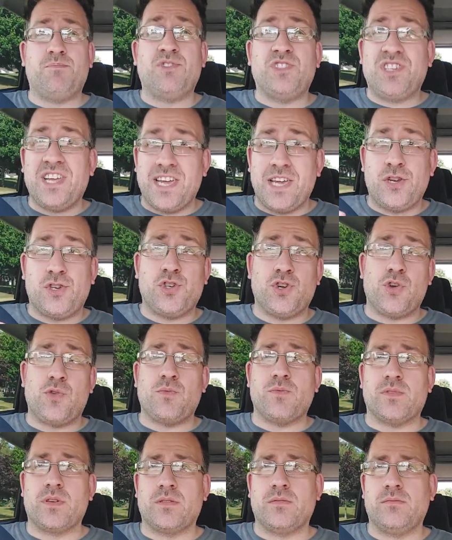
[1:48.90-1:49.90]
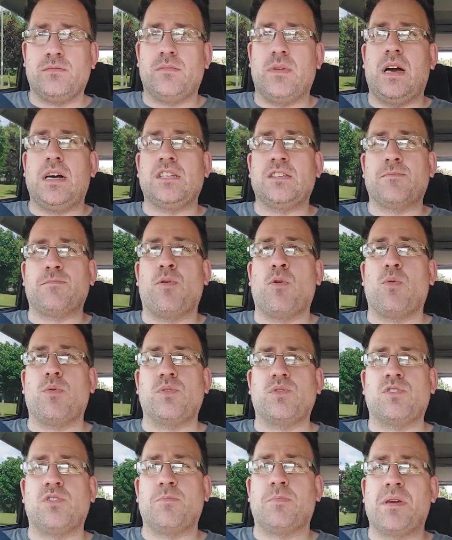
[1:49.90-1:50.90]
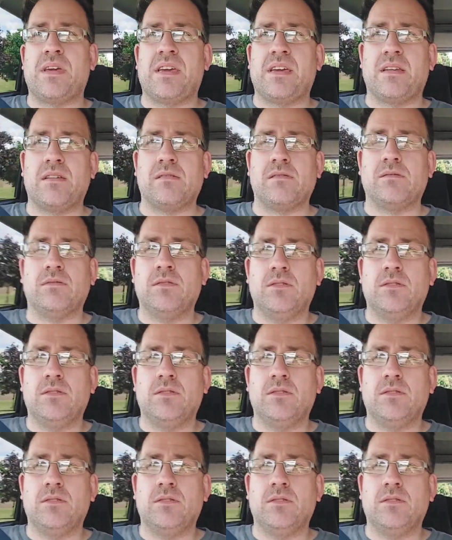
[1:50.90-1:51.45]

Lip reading: detuned as opposed to being